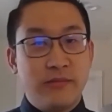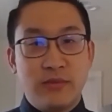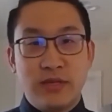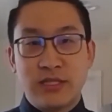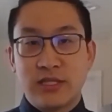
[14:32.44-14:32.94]

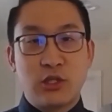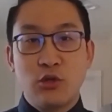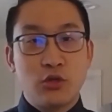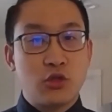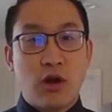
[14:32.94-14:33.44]
It's just
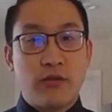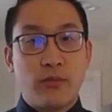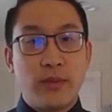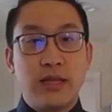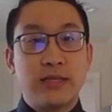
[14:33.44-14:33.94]
too strong
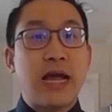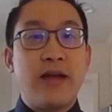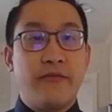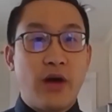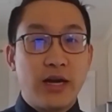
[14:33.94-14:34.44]
for me. Let's
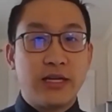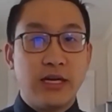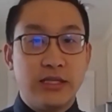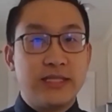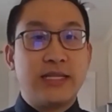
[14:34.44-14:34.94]
add
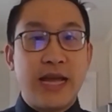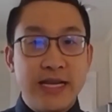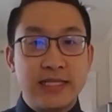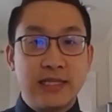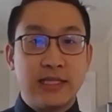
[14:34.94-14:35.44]
vodka, the
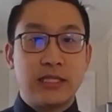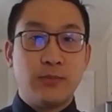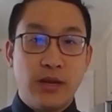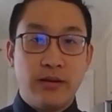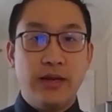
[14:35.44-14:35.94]
tasteless
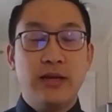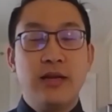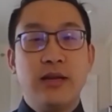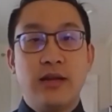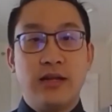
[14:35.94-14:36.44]
spirit.
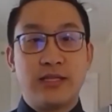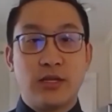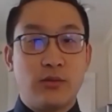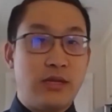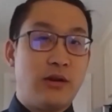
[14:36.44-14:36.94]
And
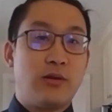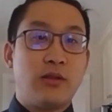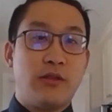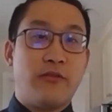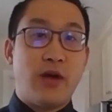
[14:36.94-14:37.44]
so there,
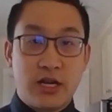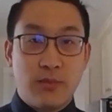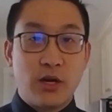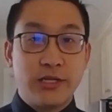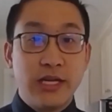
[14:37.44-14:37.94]
the vodka
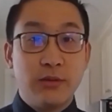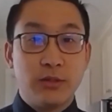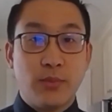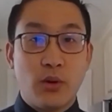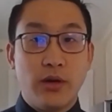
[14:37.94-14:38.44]
martini
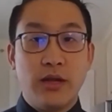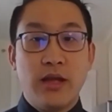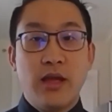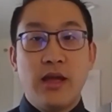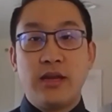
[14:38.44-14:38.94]
was born.
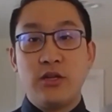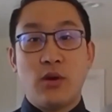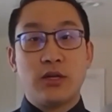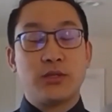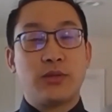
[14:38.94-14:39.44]
And then you
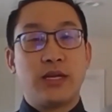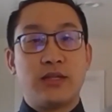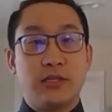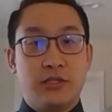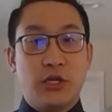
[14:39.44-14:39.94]
also
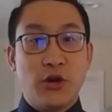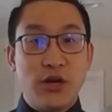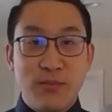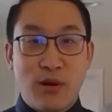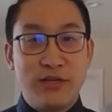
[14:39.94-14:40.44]
get the
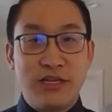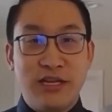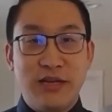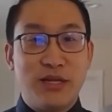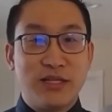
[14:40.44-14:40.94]
dirty
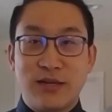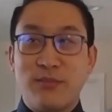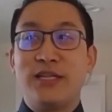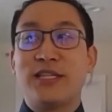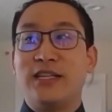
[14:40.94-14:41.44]
martini because
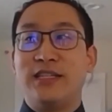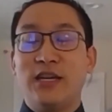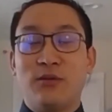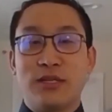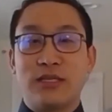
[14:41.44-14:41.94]
somebody's
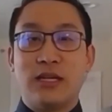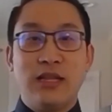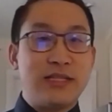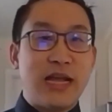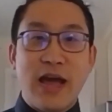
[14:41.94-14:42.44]
idea was,
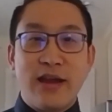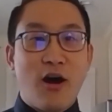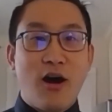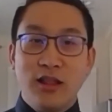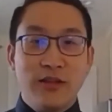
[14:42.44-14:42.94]
let's add
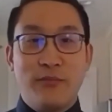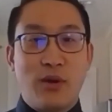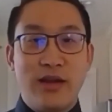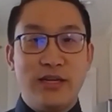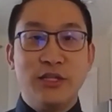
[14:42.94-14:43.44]
olive
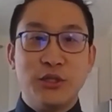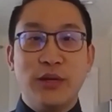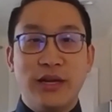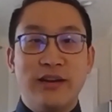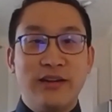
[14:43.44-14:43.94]
brine into it.